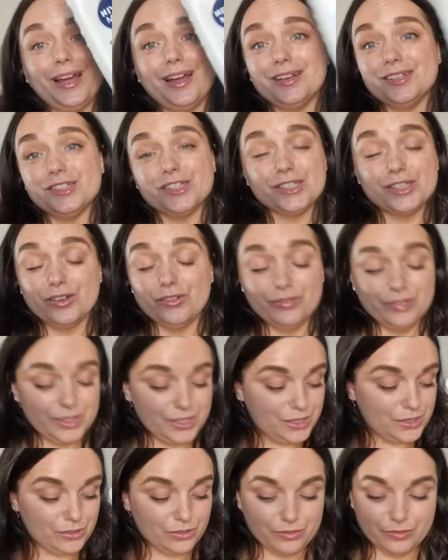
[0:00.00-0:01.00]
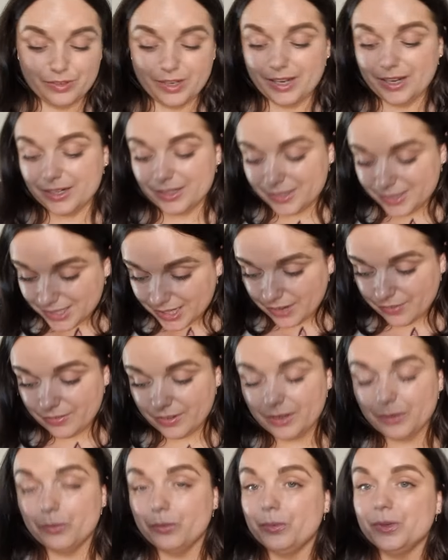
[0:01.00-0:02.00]
yeah, I just love this stuff. And it
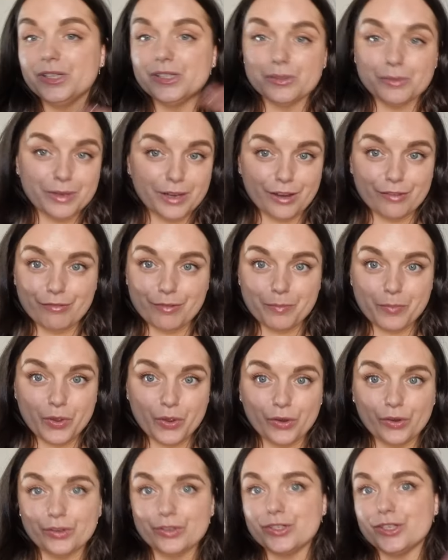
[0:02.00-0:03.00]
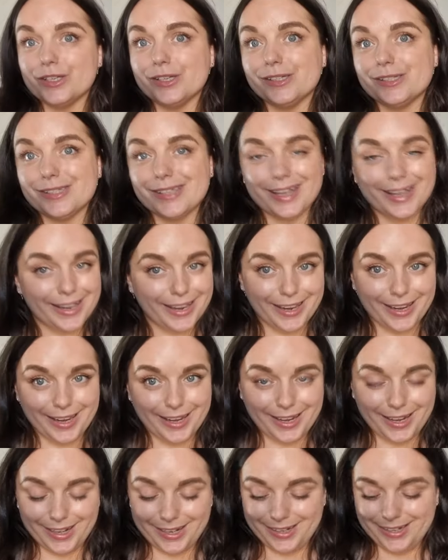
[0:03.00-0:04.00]
definitely would be something I would purchase
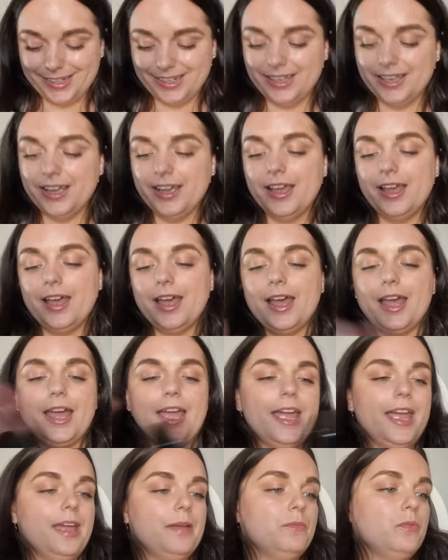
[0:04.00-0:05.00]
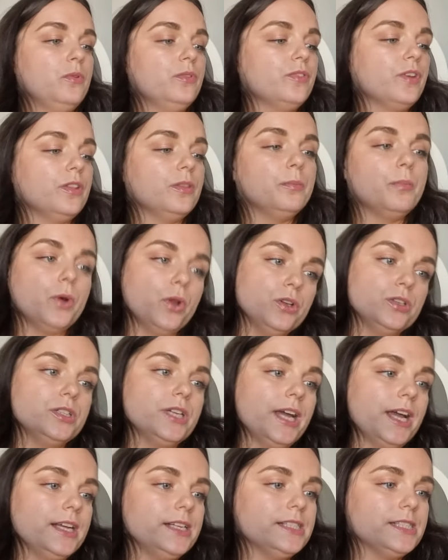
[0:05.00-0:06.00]
again. We've got the
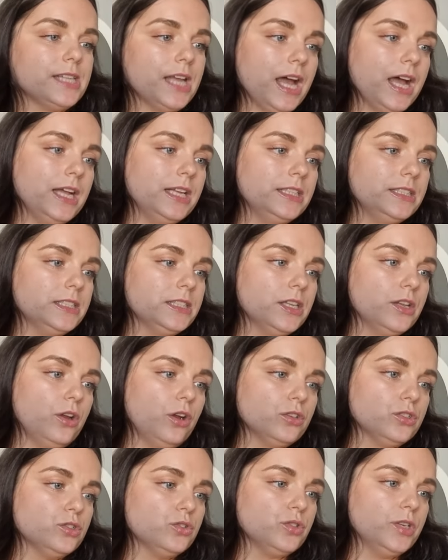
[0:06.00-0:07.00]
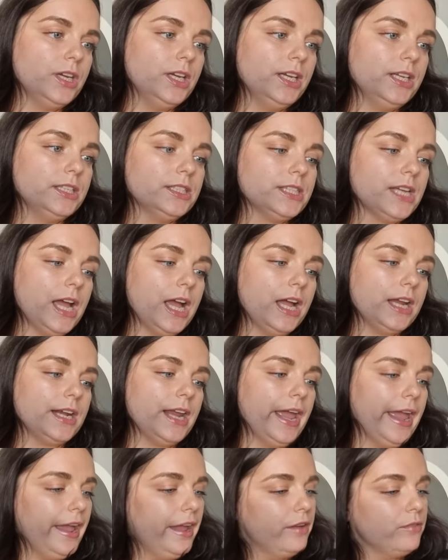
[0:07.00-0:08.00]
Bondi Sands, the Australian
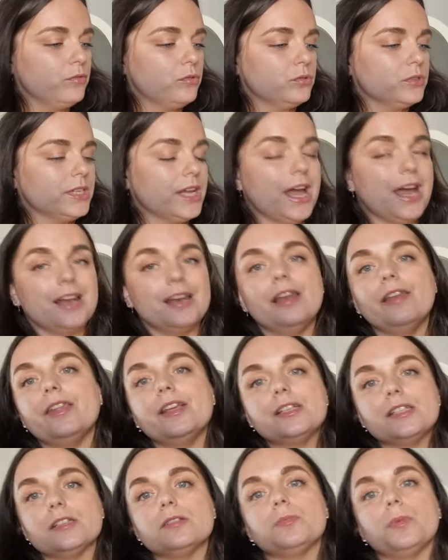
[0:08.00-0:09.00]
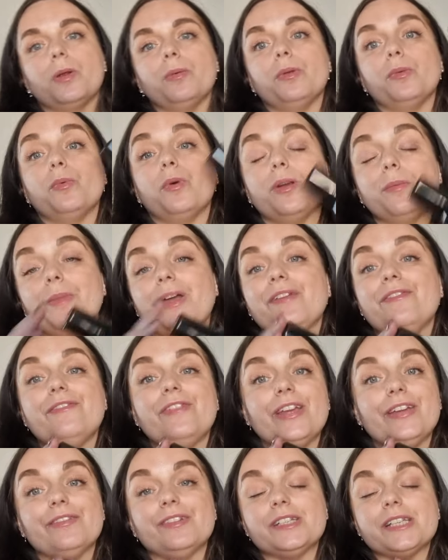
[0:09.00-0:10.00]
Tan, Aero Tan. This is probably one of my
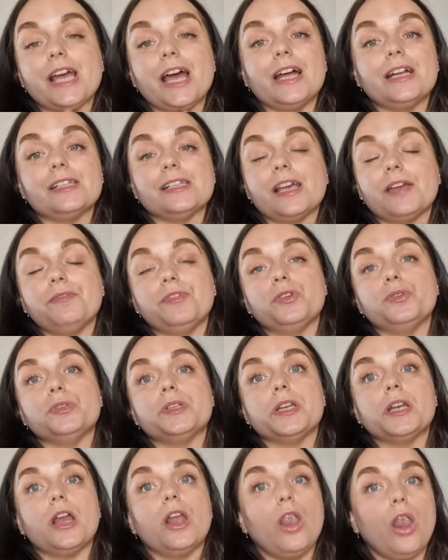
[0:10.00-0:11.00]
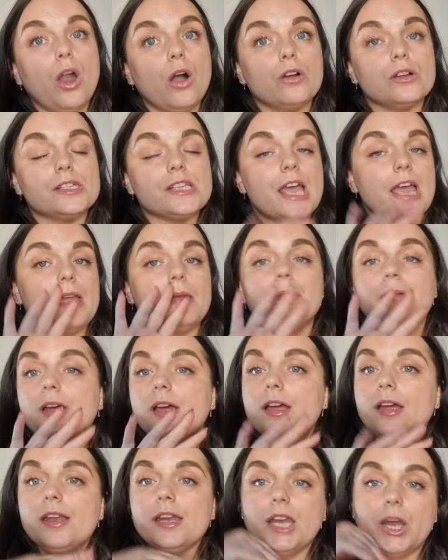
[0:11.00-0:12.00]
favourite tans I've used in a long time.
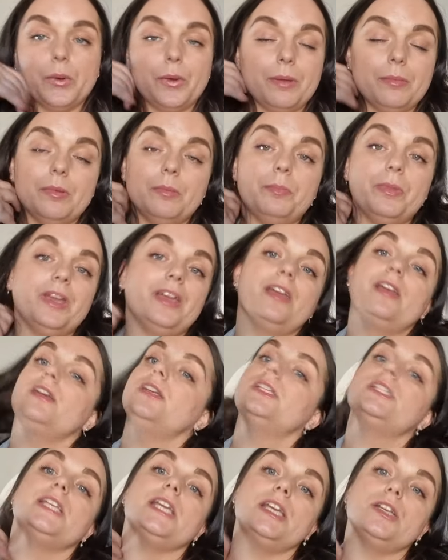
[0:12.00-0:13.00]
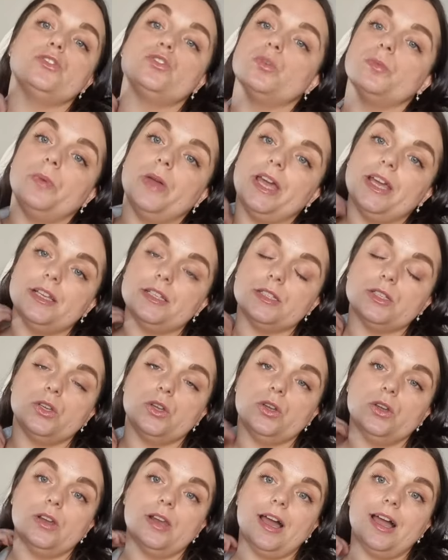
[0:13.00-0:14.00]
Now, I'm a big Saint Tropez
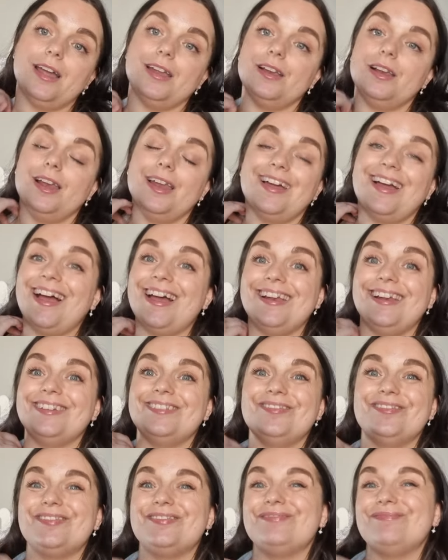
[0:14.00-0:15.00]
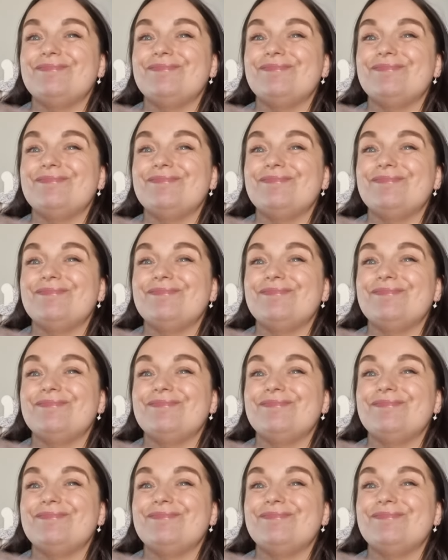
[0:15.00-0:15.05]
girl. I